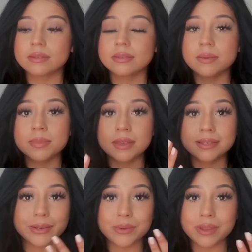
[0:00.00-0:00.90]
some
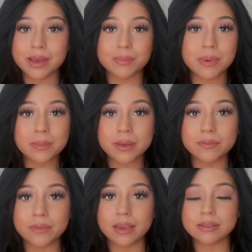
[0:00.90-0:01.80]
things I don't like about my
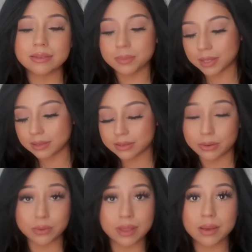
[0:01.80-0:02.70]
face, some things I
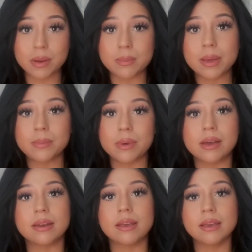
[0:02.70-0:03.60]
don't like about my
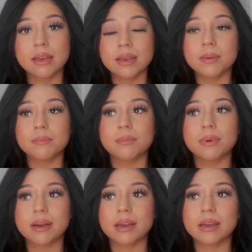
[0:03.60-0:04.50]
body,
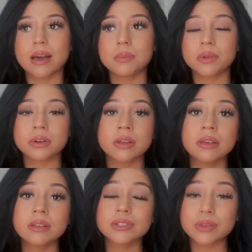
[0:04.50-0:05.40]
but I'm
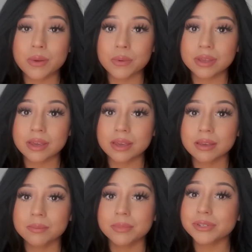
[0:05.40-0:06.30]
learning
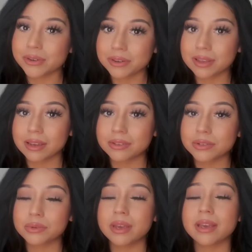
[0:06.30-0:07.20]
slowly but surely
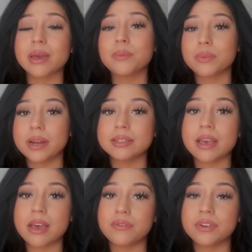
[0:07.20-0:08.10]
to like embrace
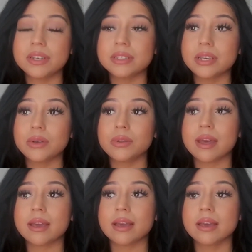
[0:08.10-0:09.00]
every single
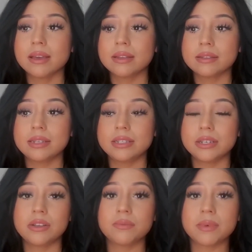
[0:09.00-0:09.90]
like
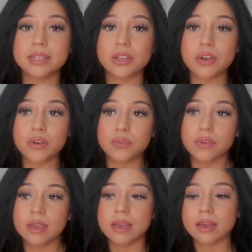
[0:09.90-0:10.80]
detail of myself,
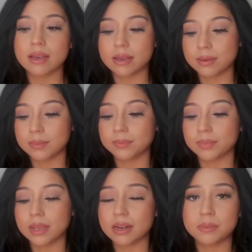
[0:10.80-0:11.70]
and
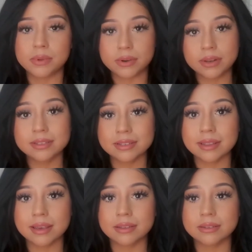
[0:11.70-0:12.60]
I'm learning to
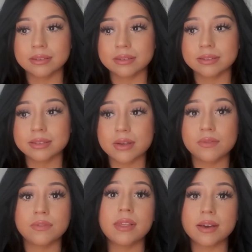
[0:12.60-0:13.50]
like
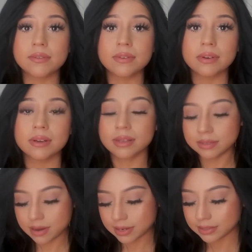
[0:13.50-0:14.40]
self-love, because
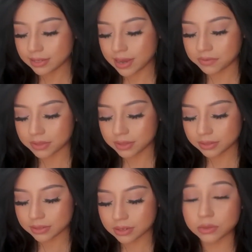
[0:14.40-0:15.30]
honestly everything
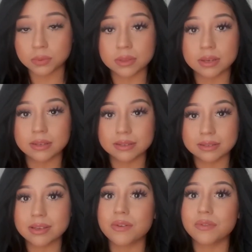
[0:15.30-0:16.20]
starts with
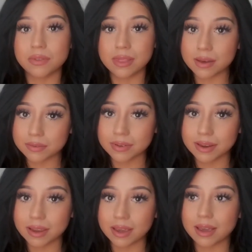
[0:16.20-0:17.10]
self-love.
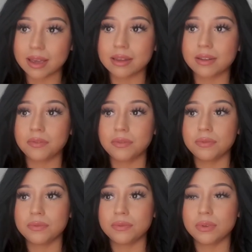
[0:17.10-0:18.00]
And if
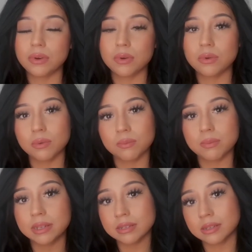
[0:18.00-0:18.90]
you don't
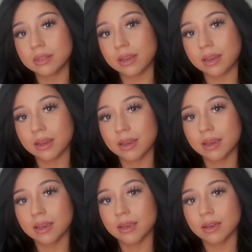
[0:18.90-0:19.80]
mentally,
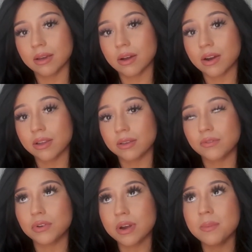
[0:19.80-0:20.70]
or if
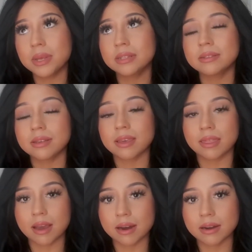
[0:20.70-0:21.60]
you're not mentally
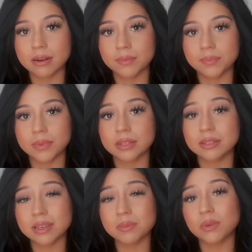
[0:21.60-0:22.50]
there, it's
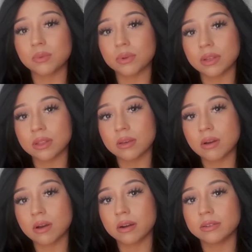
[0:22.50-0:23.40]
gonna be really
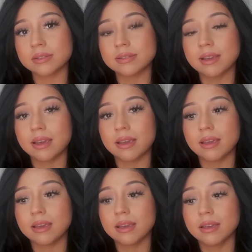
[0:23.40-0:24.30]
hard to
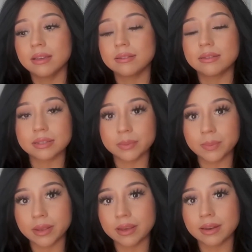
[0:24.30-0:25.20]
stay
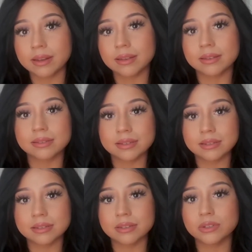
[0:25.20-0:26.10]
disciplined and
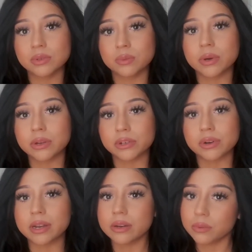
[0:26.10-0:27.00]
consistent to what you're
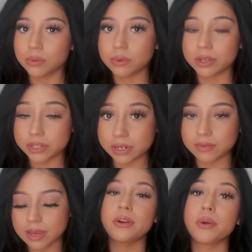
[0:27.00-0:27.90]
trying to achieve.
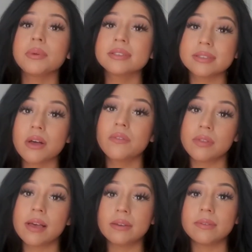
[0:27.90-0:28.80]
Start with
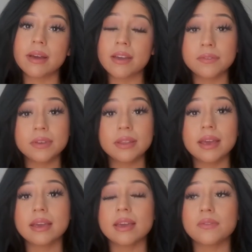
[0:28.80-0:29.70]
self-love. I feel
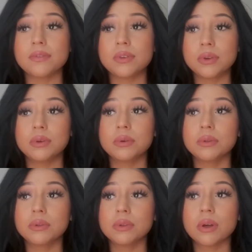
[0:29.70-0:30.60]
like if
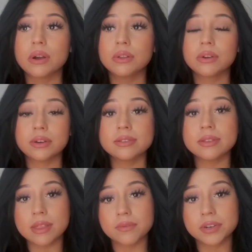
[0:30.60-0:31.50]
you are learning to
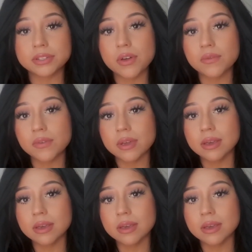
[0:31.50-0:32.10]
love yourself,